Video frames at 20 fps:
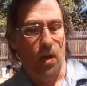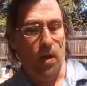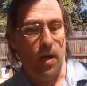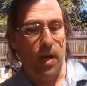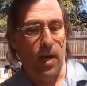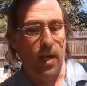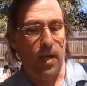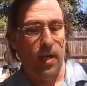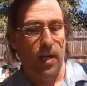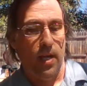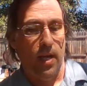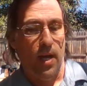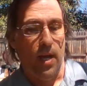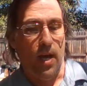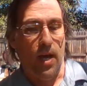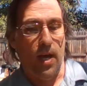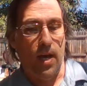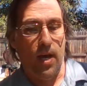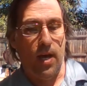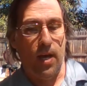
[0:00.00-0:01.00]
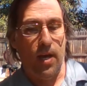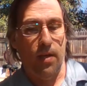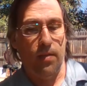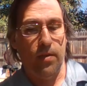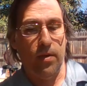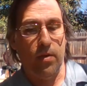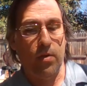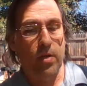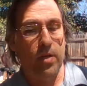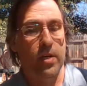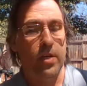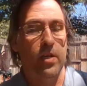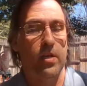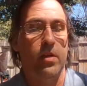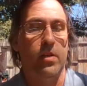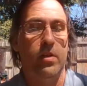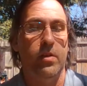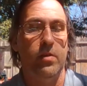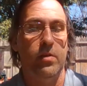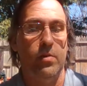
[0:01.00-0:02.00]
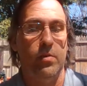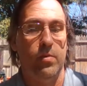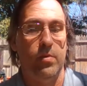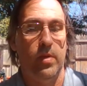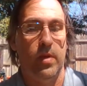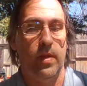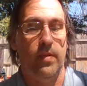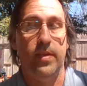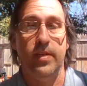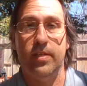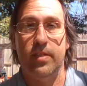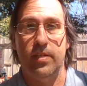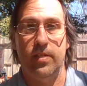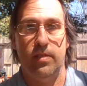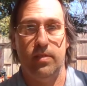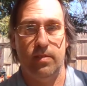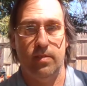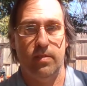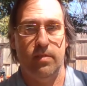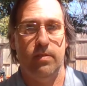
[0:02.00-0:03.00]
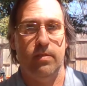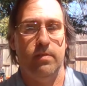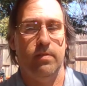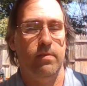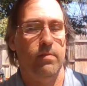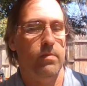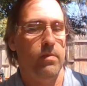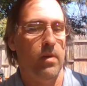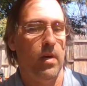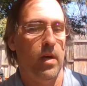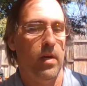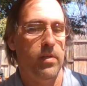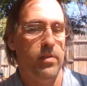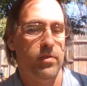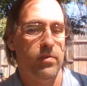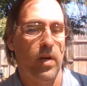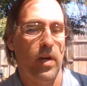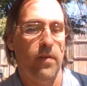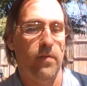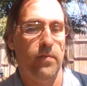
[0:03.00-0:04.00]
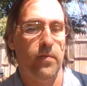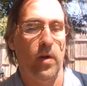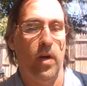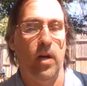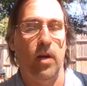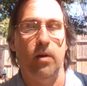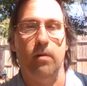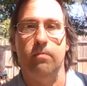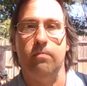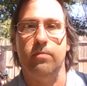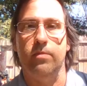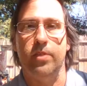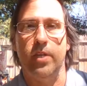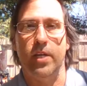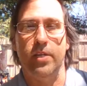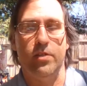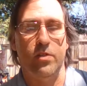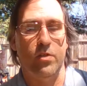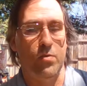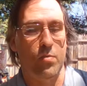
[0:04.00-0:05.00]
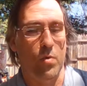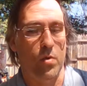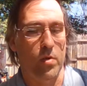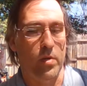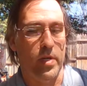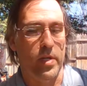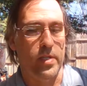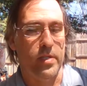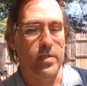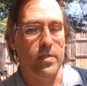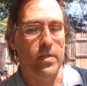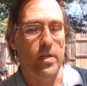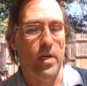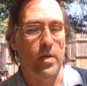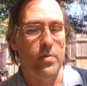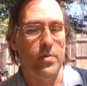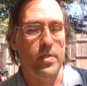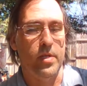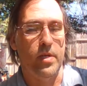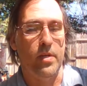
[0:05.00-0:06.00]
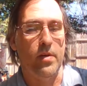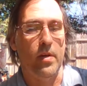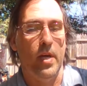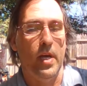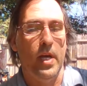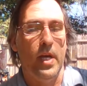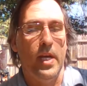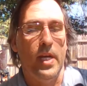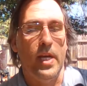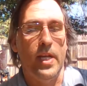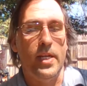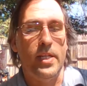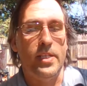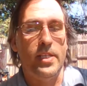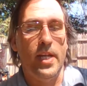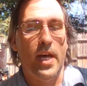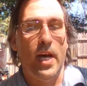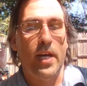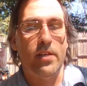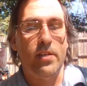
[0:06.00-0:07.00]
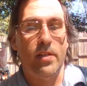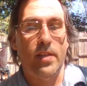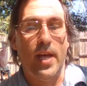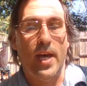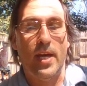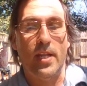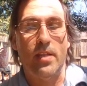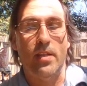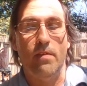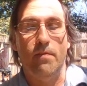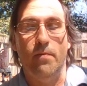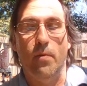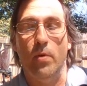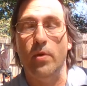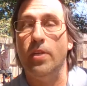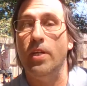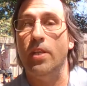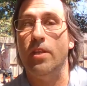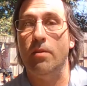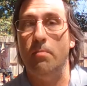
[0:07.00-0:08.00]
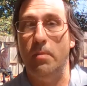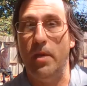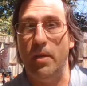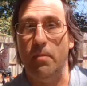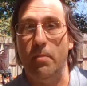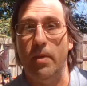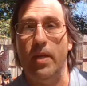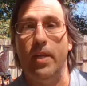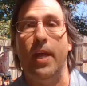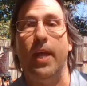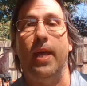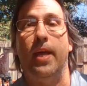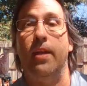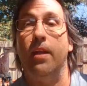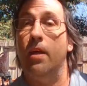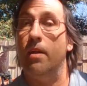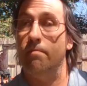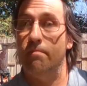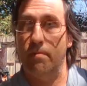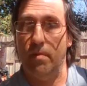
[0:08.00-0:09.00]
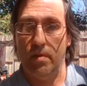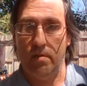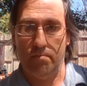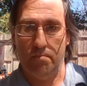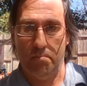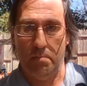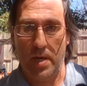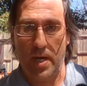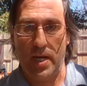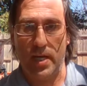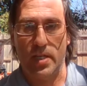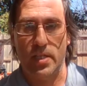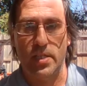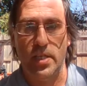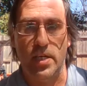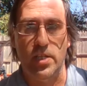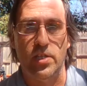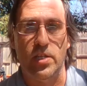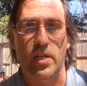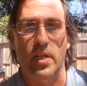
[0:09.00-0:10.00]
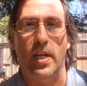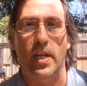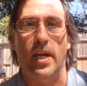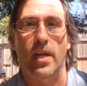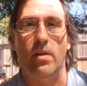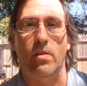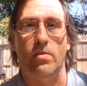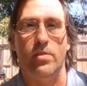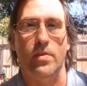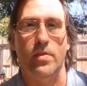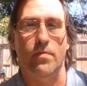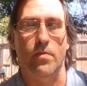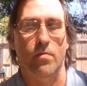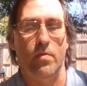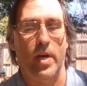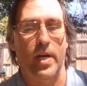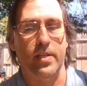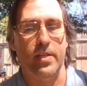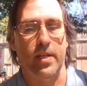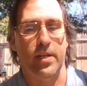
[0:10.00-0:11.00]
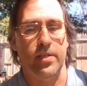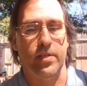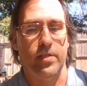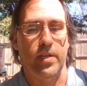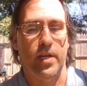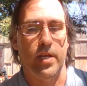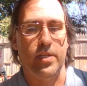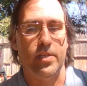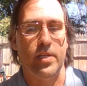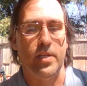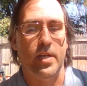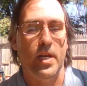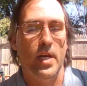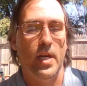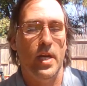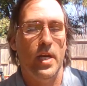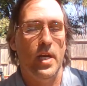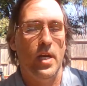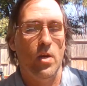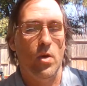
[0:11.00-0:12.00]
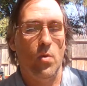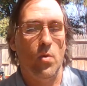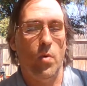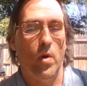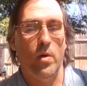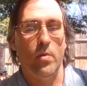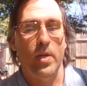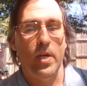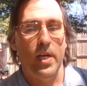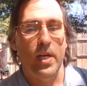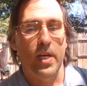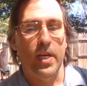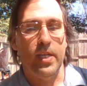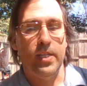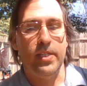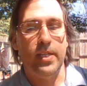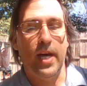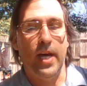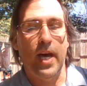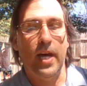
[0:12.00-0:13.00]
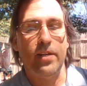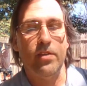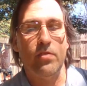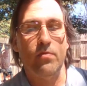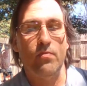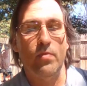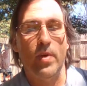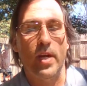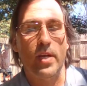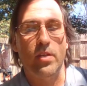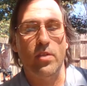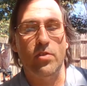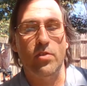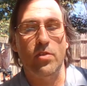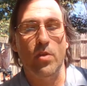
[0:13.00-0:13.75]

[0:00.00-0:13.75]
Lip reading: All right, they're going to conclude, and this is straight from Justice Warren's notes here. It is not that the 14th Amendment and, by extension, later civil rights legislation, quote, is not directed